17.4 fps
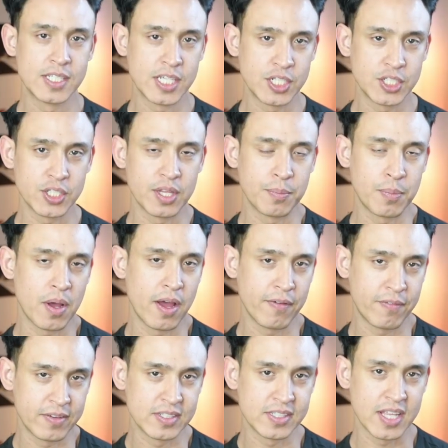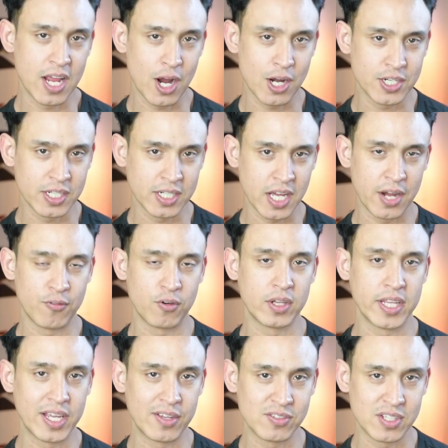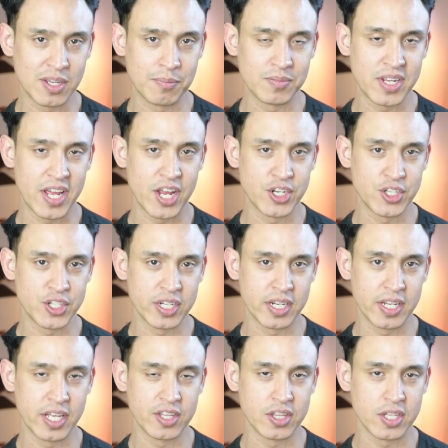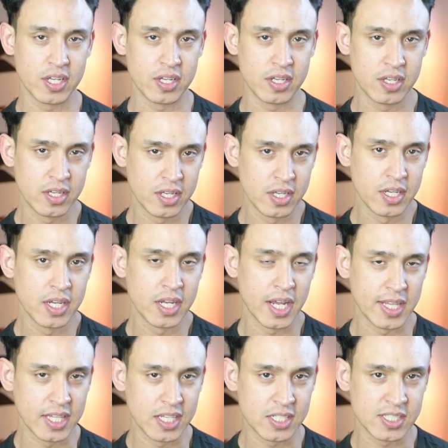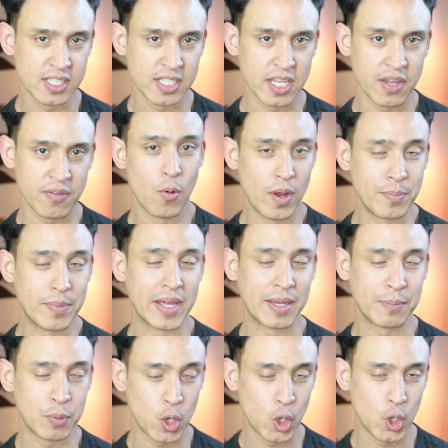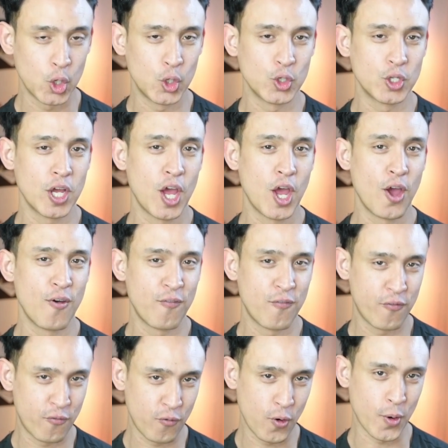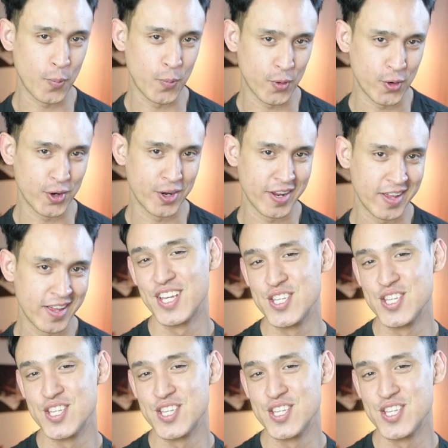Essentially the puff is there to kind of relieve some tension in the sleeve when being pulled forward.